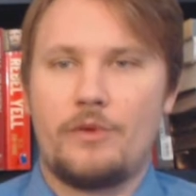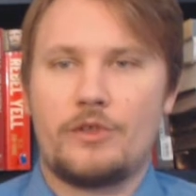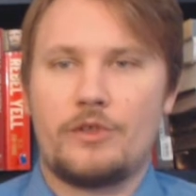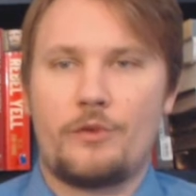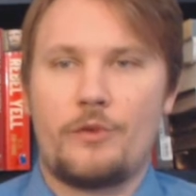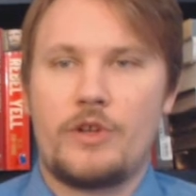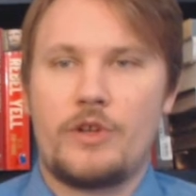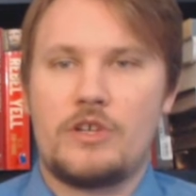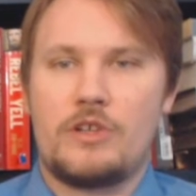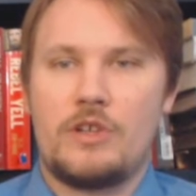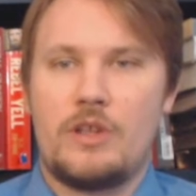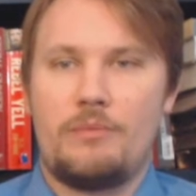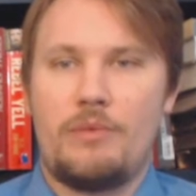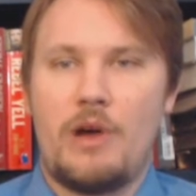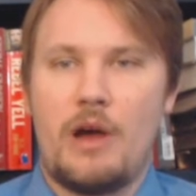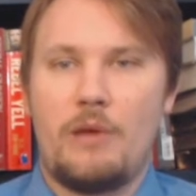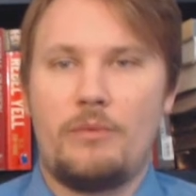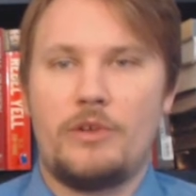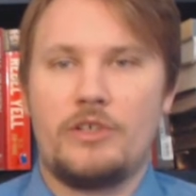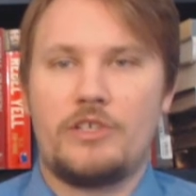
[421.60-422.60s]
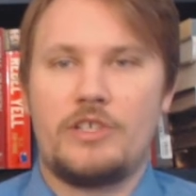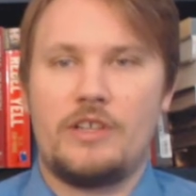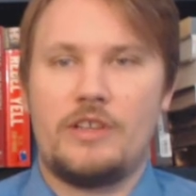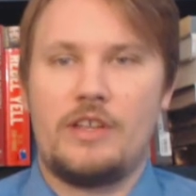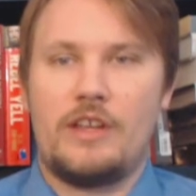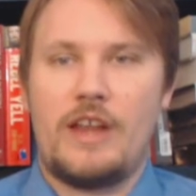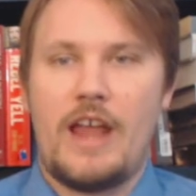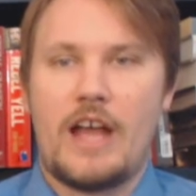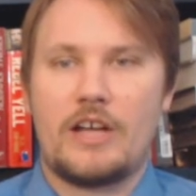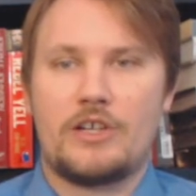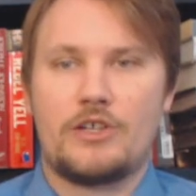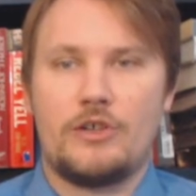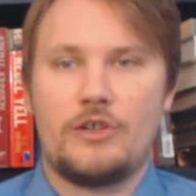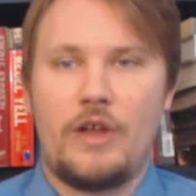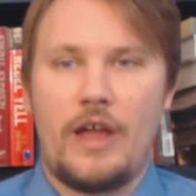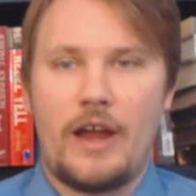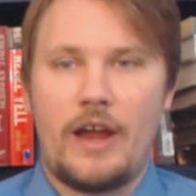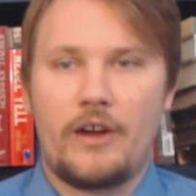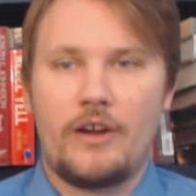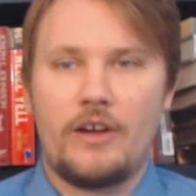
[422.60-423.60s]
was originally published in the
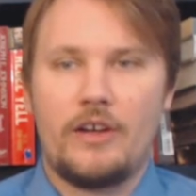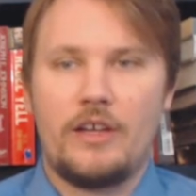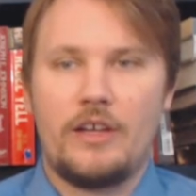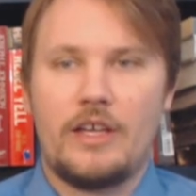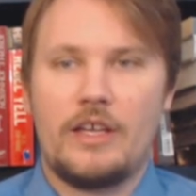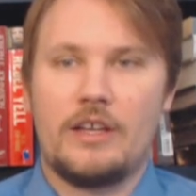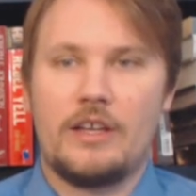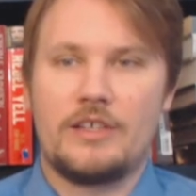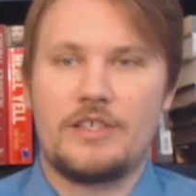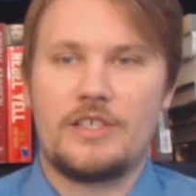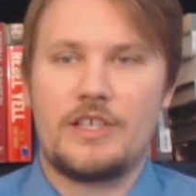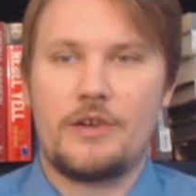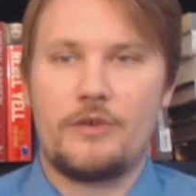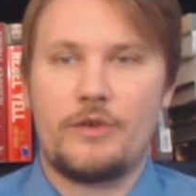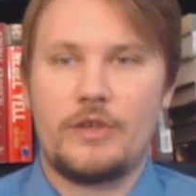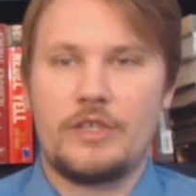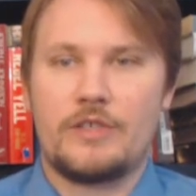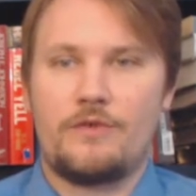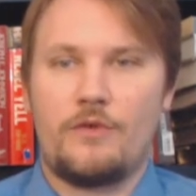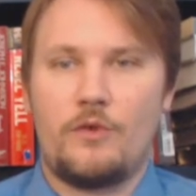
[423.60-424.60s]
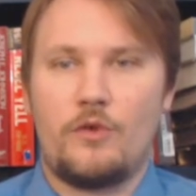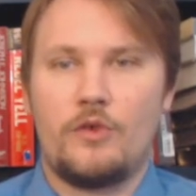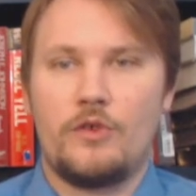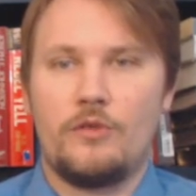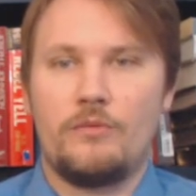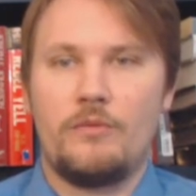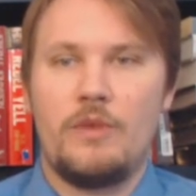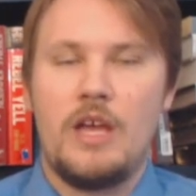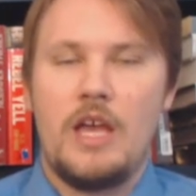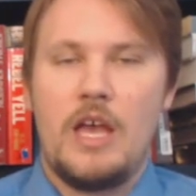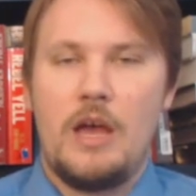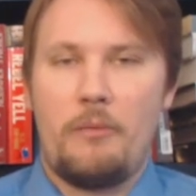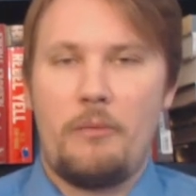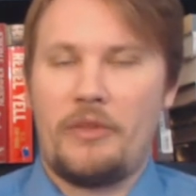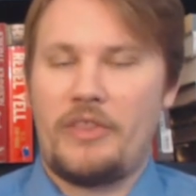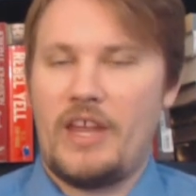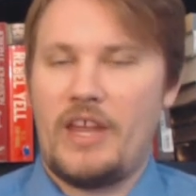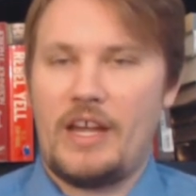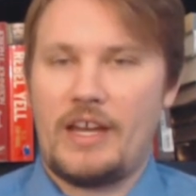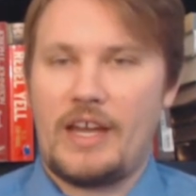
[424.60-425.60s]
National Era in a series form,
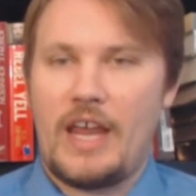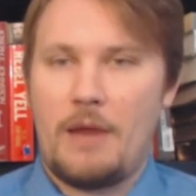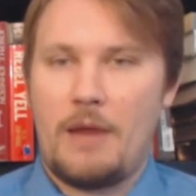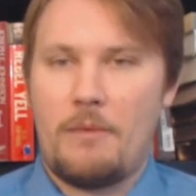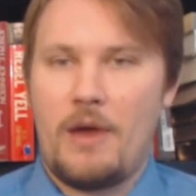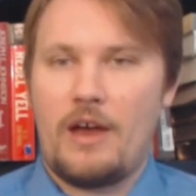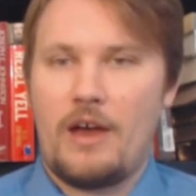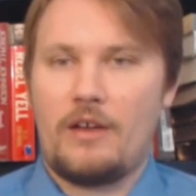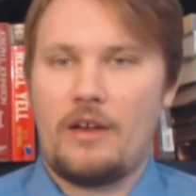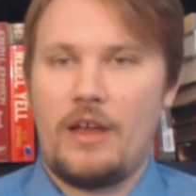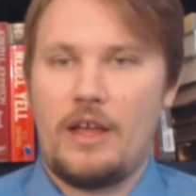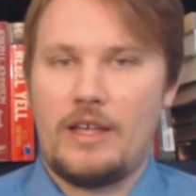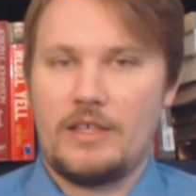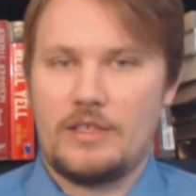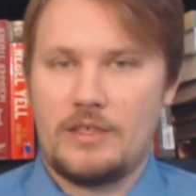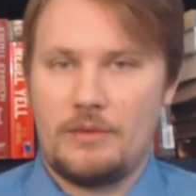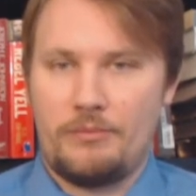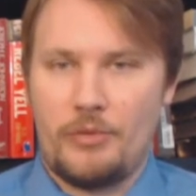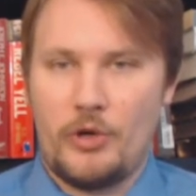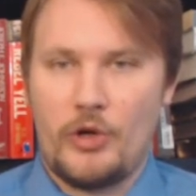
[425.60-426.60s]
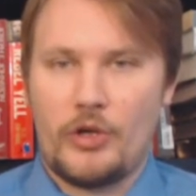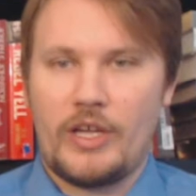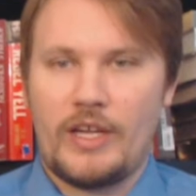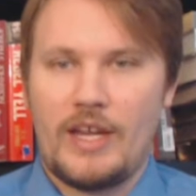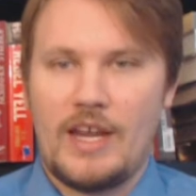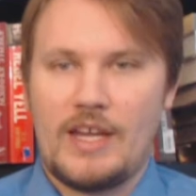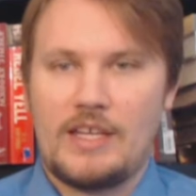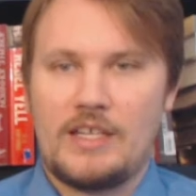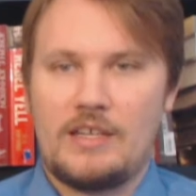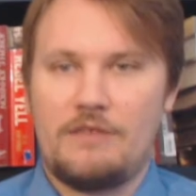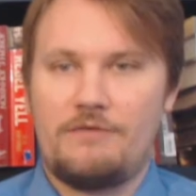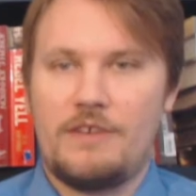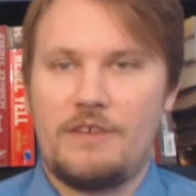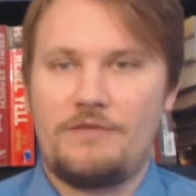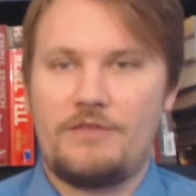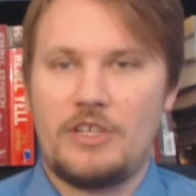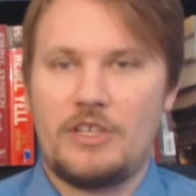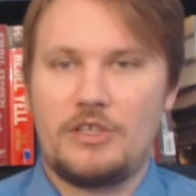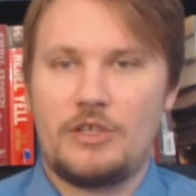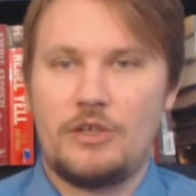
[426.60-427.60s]
but then it came out as a book in
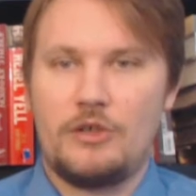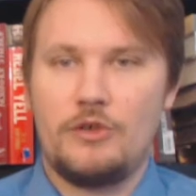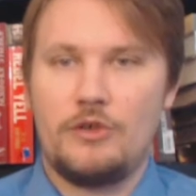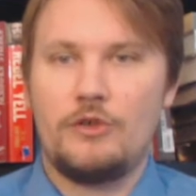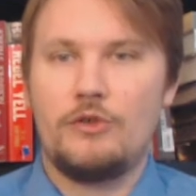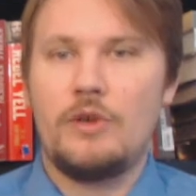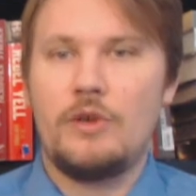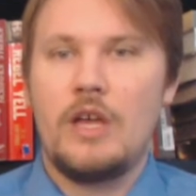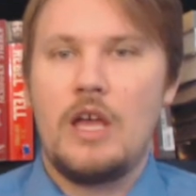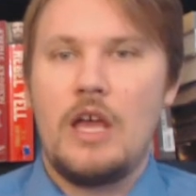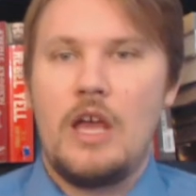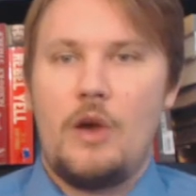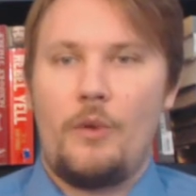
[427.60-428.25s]
1852.